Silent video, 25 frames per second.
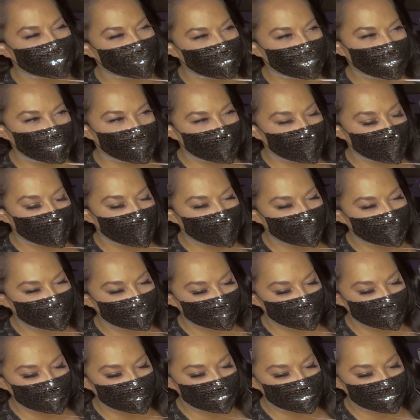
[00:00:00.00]
can you get
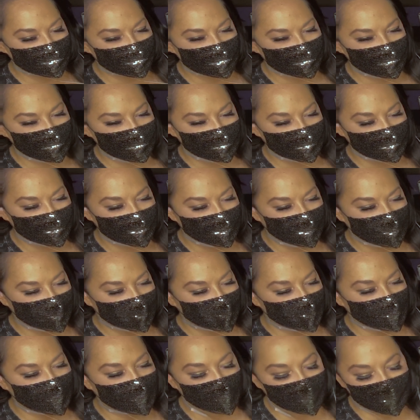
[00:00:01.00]
in this
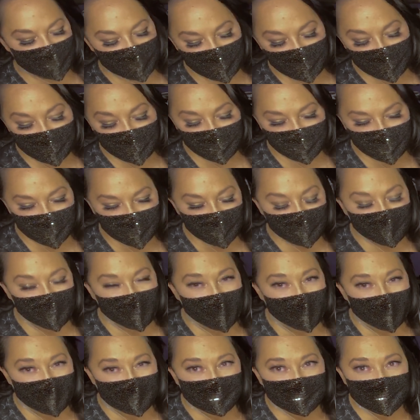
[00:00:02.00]
can we review
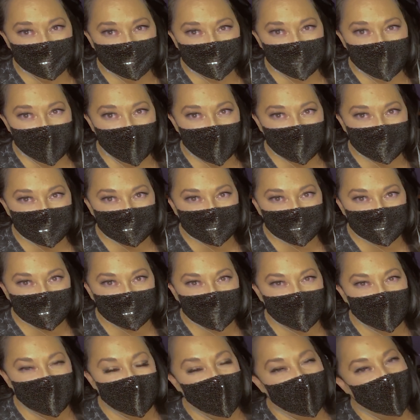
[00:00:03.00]
fans next?
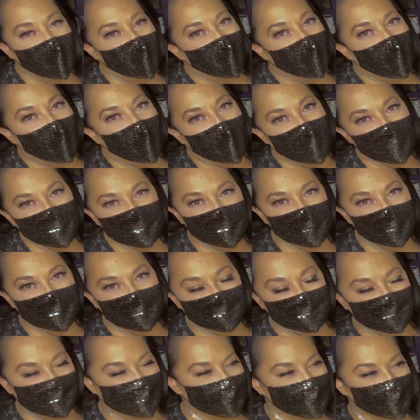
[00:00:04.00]
I
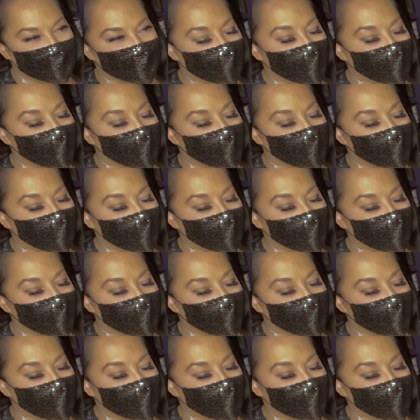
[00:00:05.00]
think so, you